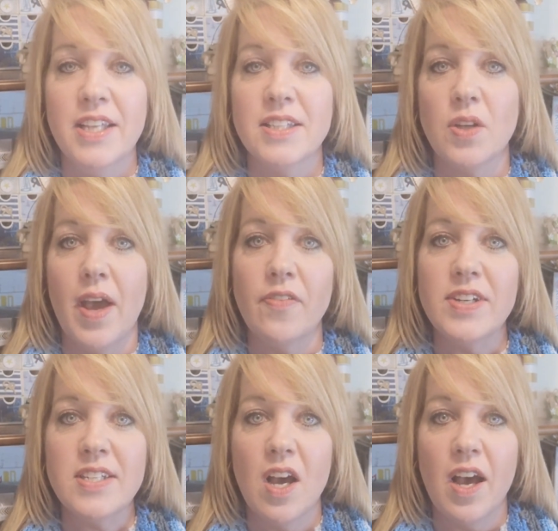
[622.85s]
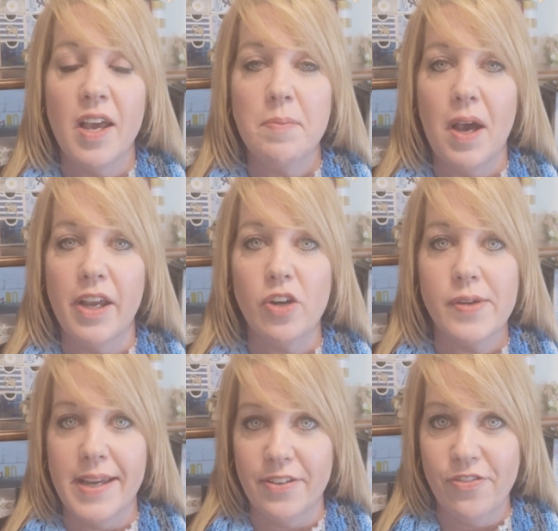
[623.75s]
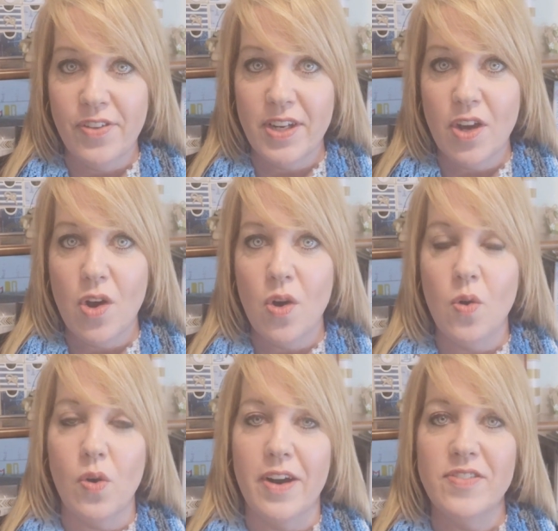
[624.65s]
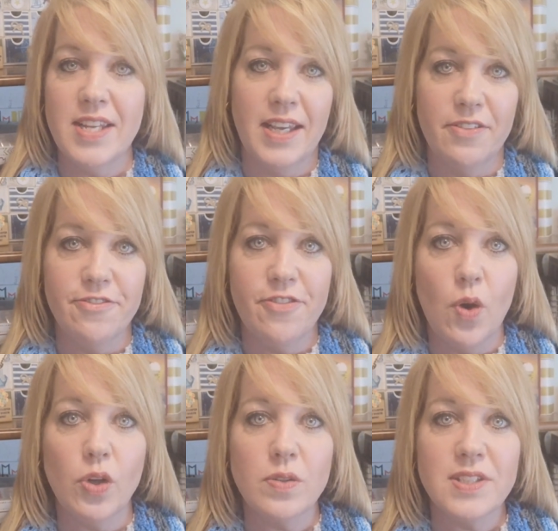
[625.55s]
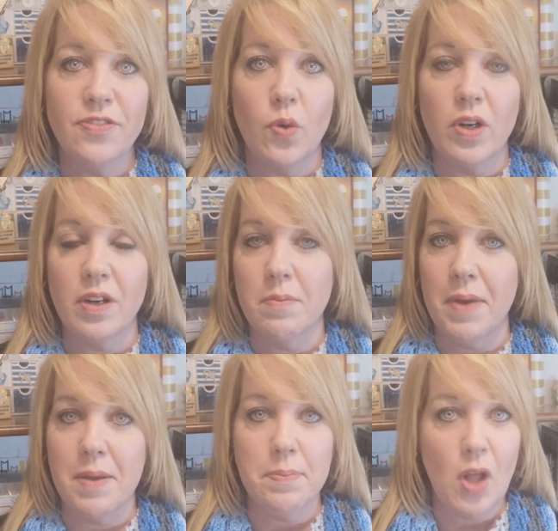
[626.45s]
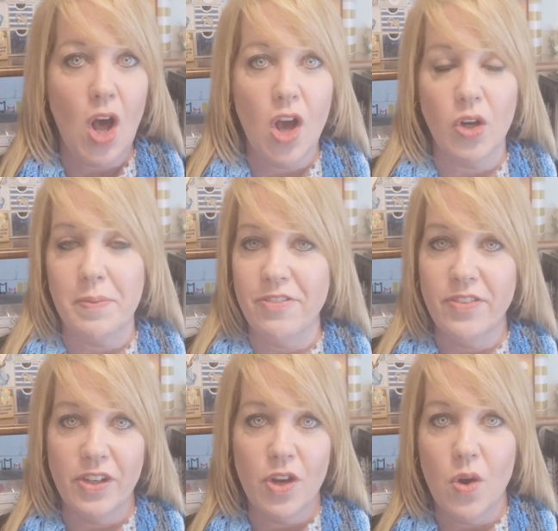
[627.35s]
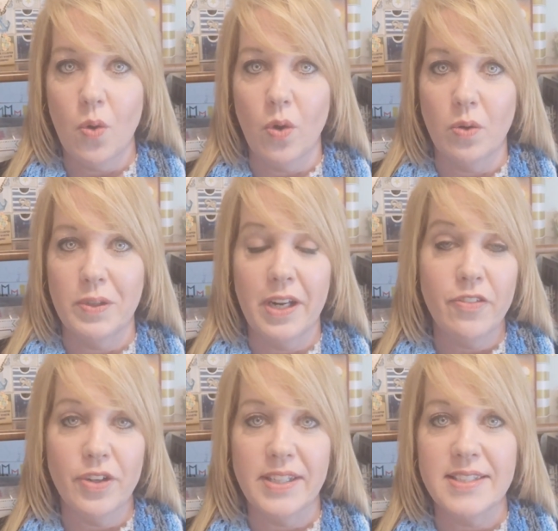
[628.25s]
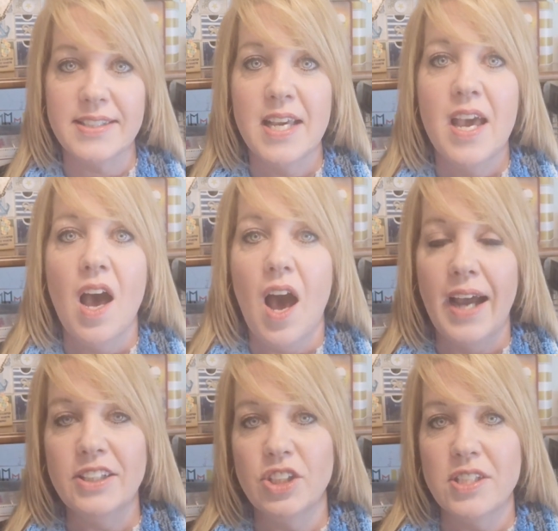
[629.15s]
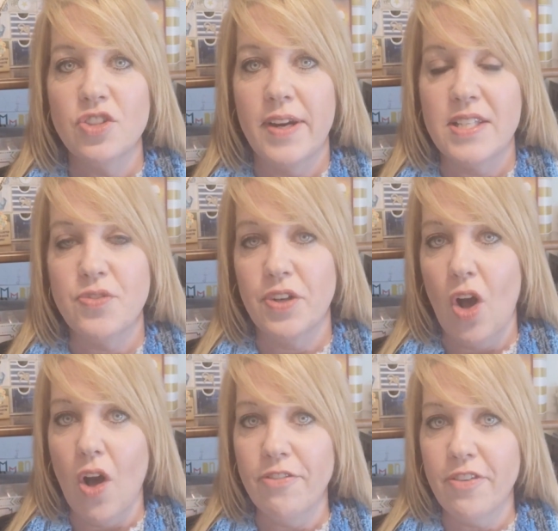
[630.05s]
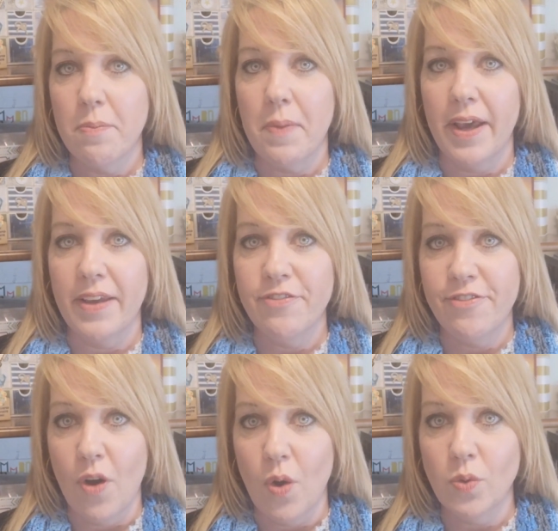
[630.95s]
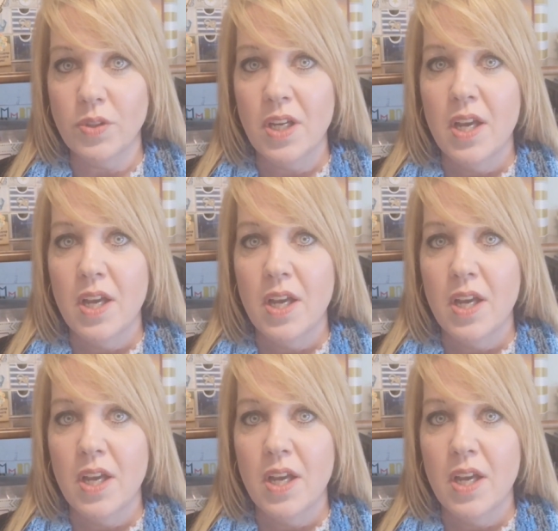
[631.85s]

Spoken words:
So every time I create a video or I've taken photos for my blog or my video or whatever it is, I just transfer it all from my phone